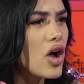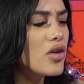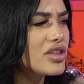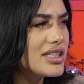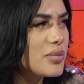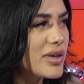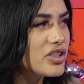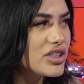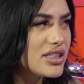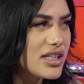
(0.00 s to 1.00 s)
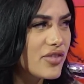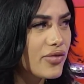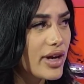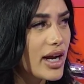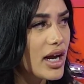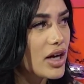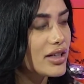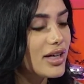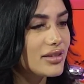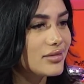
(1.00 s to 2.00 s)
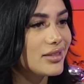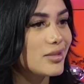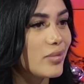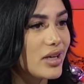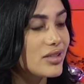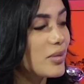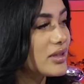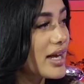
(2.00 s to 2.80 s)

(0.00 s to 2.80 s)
oh, this bitch is different, or not this bitch, but like,